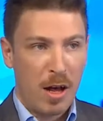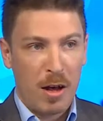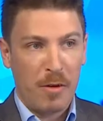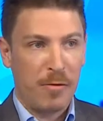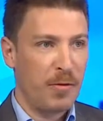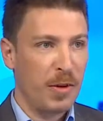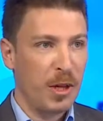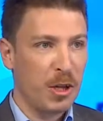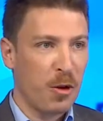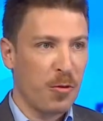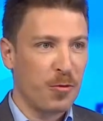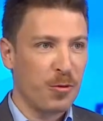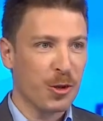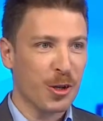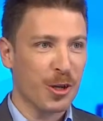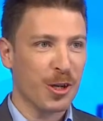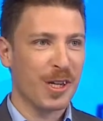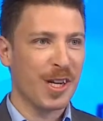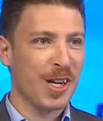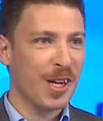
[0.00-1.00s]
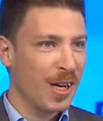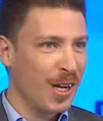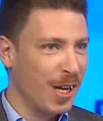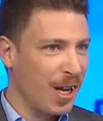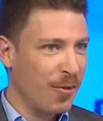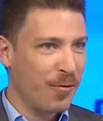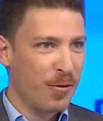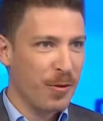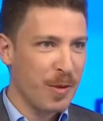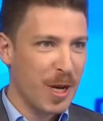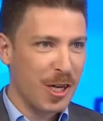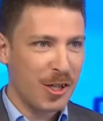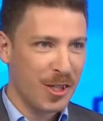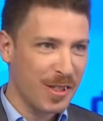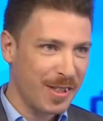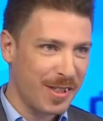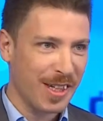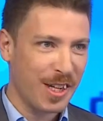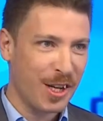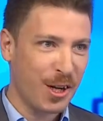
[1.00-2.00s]
field of work in information
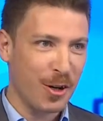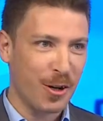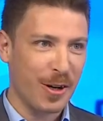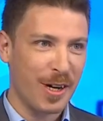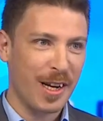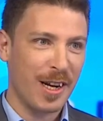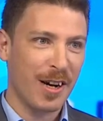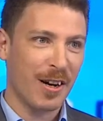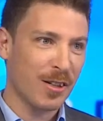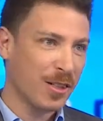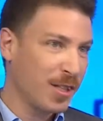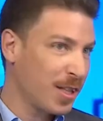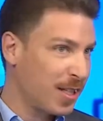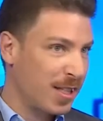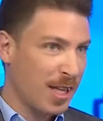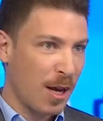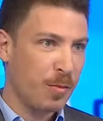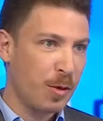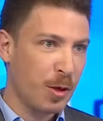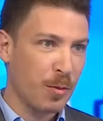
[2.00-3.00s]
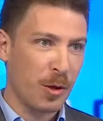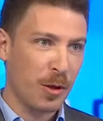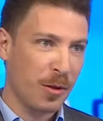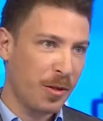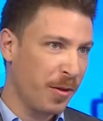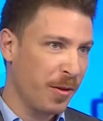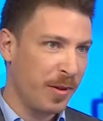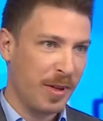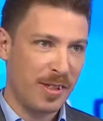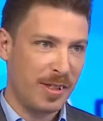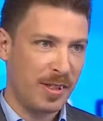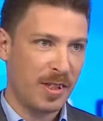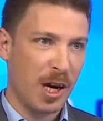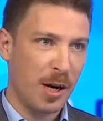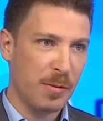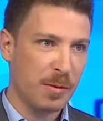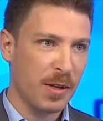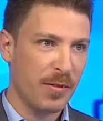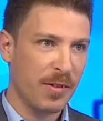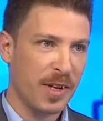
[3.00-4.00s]
security are susceptible to these
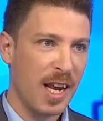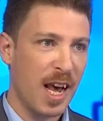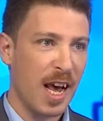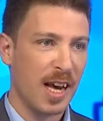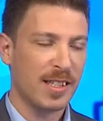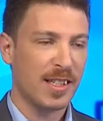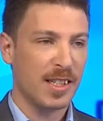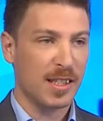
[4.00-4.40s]
types of attacks,